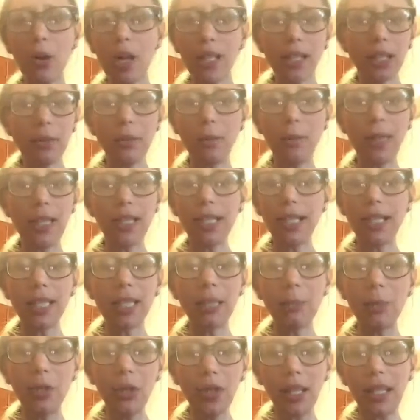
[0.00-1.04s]
awesome, amazing
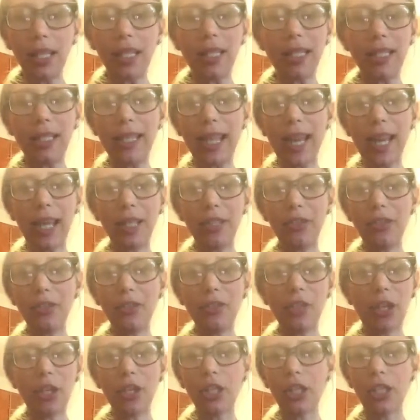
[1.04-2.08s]
smoothies that
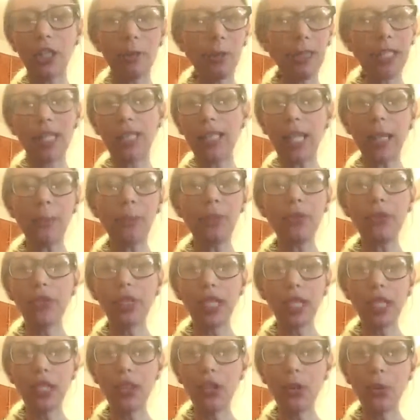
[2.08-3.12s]
are going to be
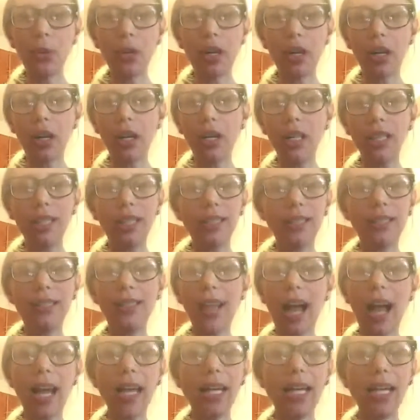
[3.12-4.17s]
staples in your
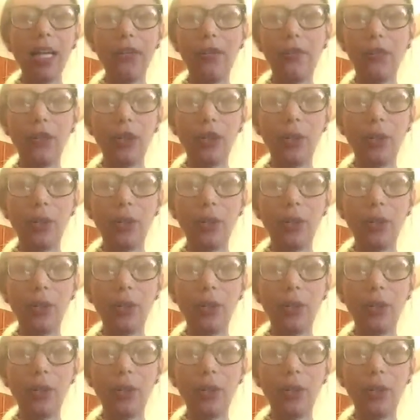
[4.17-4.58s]
diet for